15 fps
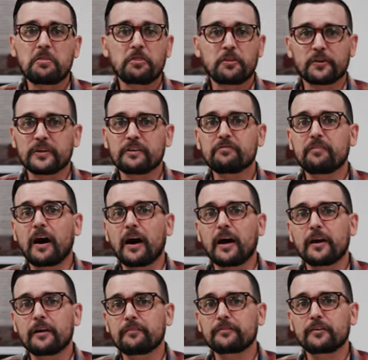
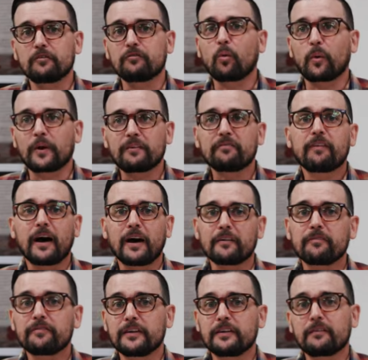35 to
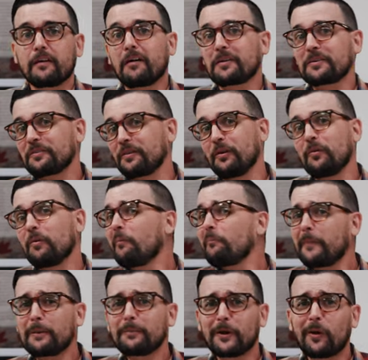45 feet long, so
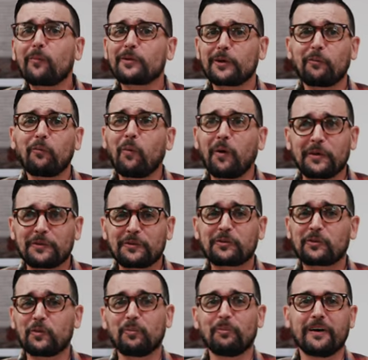maybe only one
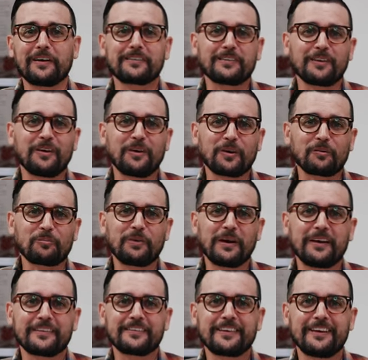school bus long,
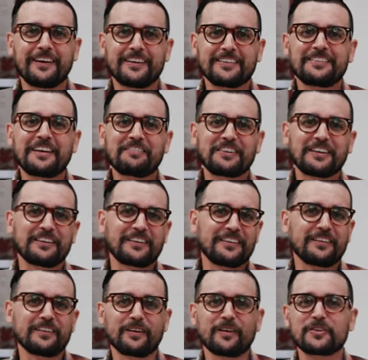but uh,
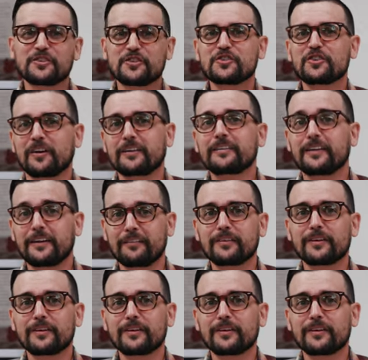definitely the largest shark that ever